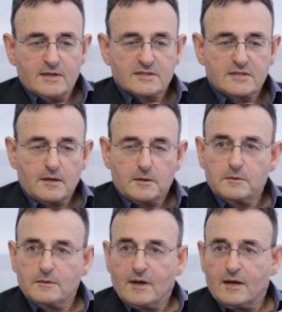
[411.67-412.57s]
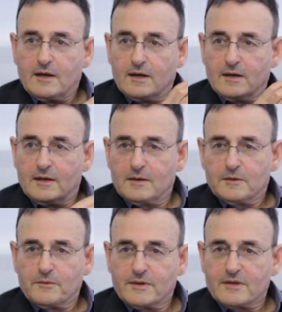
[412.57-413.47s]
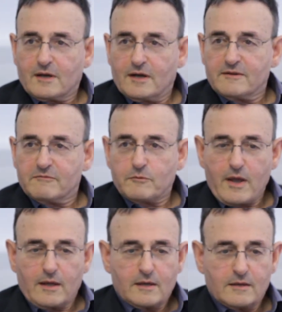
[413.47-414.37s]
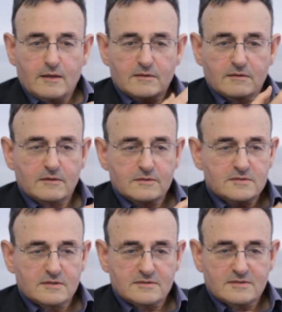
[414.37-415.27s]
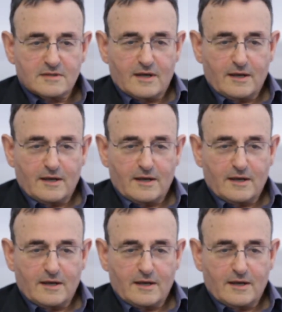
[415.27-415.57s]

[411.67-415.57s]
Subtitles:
So with a kind of wink, he introduces